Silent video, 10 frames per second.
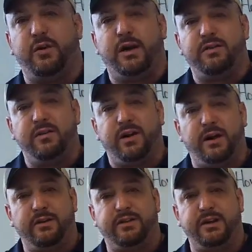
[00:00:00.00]
throughout the
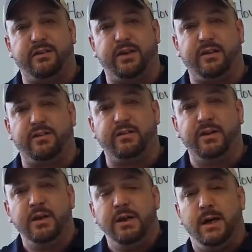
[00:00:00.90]
entire state of Texas,
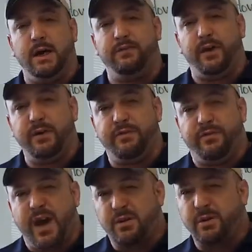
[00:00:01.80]
very
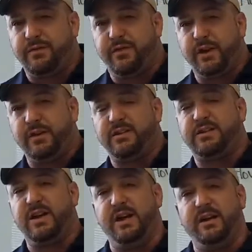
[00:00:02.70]
veteran-friendly
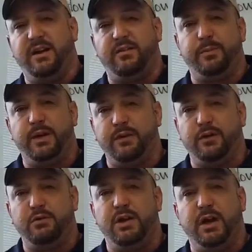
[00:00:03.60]
state, as many of
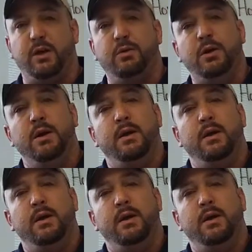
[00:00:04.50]
you know,